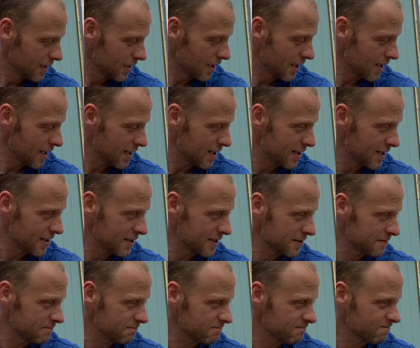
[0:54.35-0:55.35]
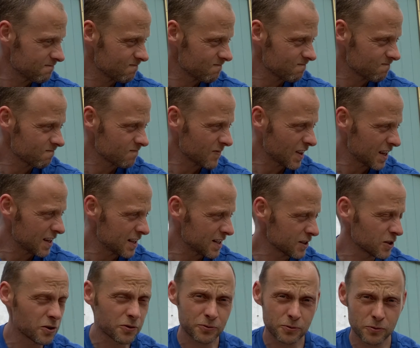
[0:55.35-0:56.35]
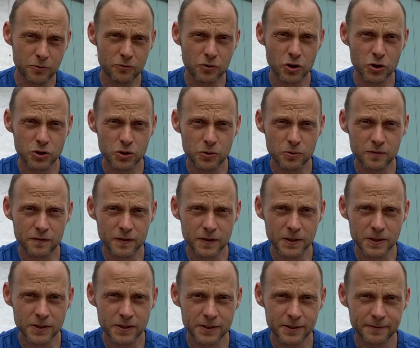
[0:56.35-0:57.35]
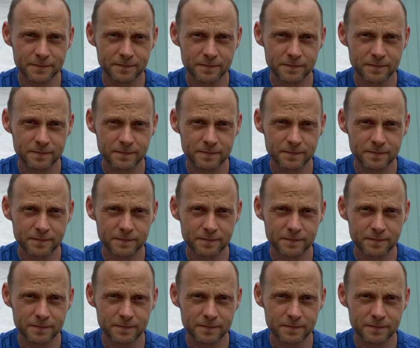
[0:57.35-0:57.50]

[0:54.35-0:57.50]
I'll go through the road shoes first,